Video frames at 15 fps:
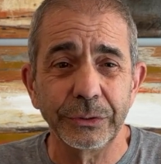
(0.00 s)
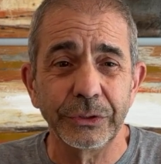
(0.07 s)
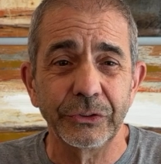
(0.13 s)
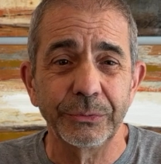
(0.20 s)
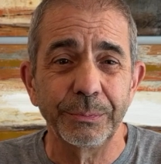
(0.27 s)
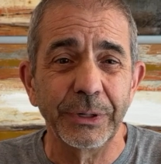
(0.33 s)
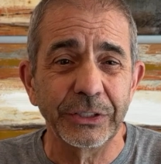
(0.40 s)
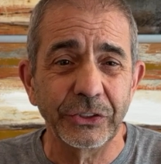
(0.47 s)

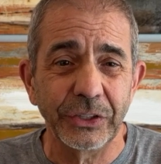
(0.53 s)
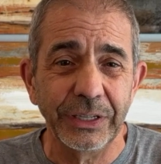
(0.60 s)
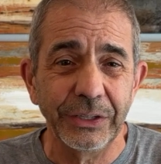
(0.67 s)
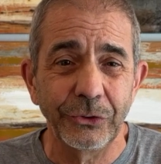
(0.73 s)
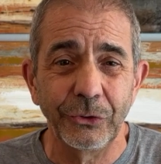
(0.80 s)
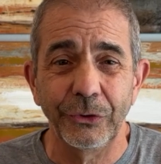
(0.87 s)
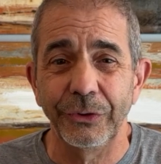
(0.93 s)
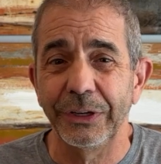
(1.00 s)
is much
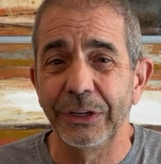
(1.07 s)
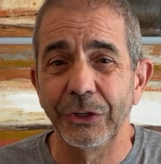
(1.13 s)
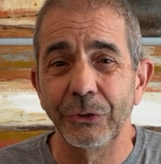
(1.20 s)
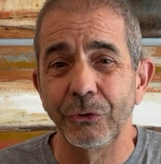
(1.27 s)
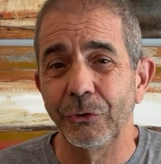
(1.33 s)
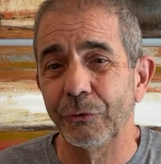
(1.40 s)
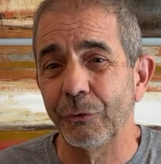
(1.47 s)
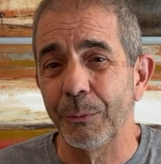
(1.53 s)
easier to
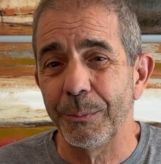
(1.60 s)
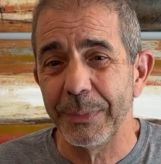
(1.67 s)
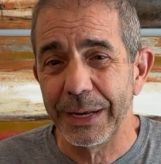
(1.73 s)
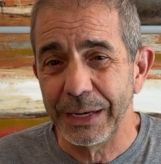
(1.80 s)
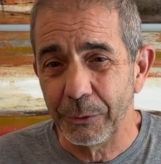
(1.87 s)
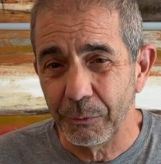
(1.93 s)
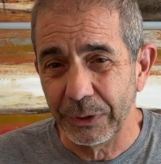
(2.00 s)
use for many